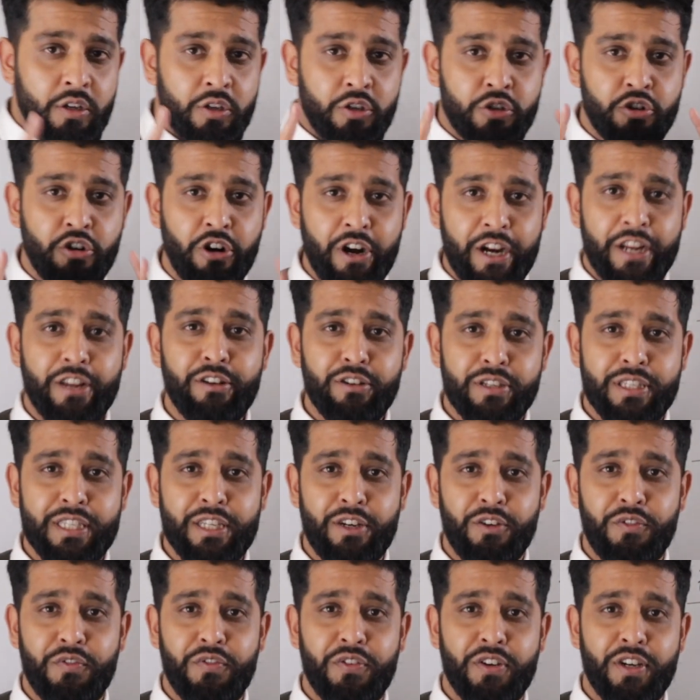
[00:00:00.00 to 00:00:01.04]
Try
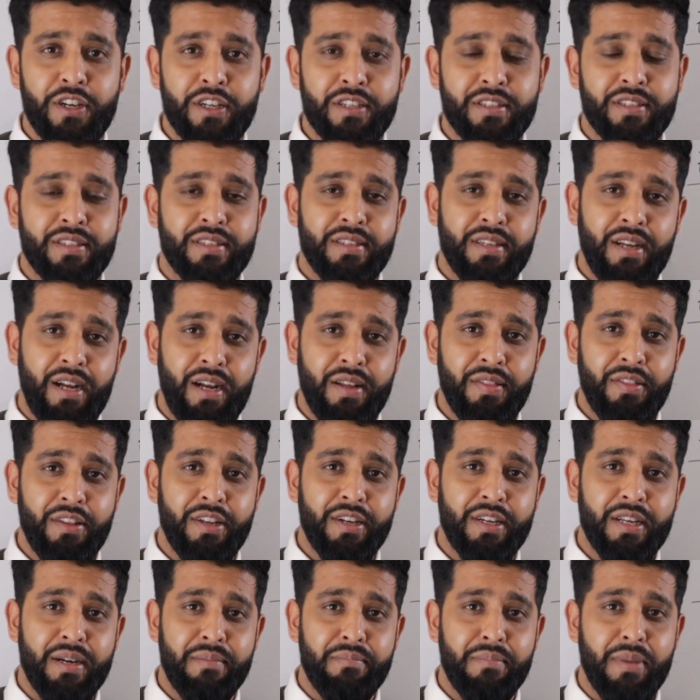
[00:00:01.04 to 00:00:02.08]
yourself first and
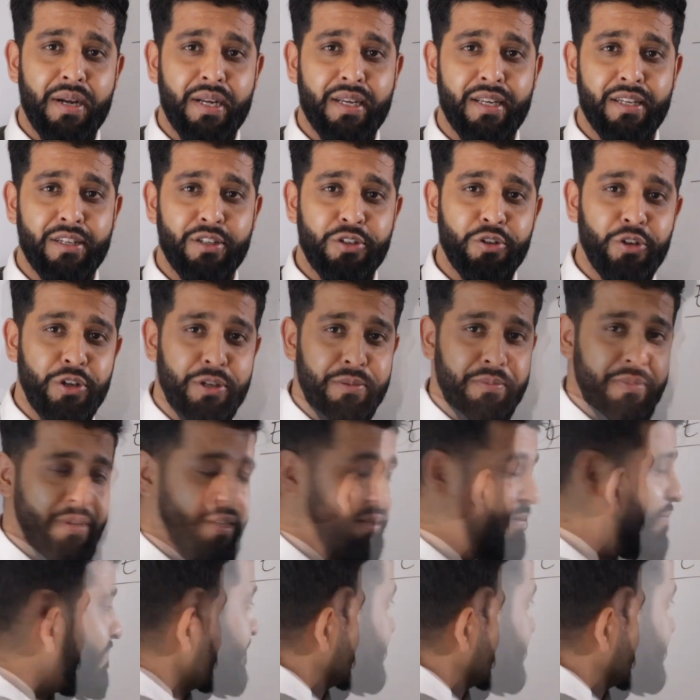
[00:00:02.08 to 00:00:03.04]
then come back and join me.